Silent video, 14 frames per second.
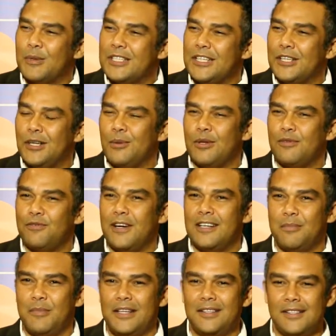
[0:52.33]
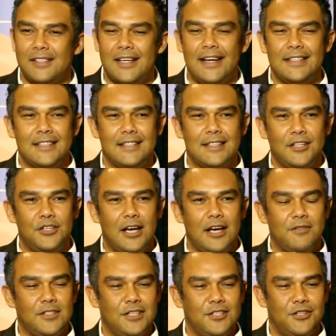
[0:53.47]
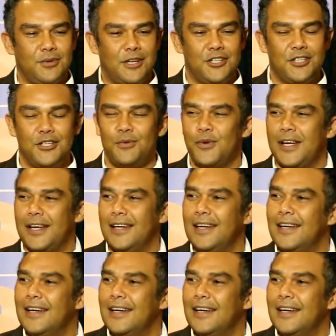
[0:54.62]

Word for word: particularly with fundamental science, is that you have a situation where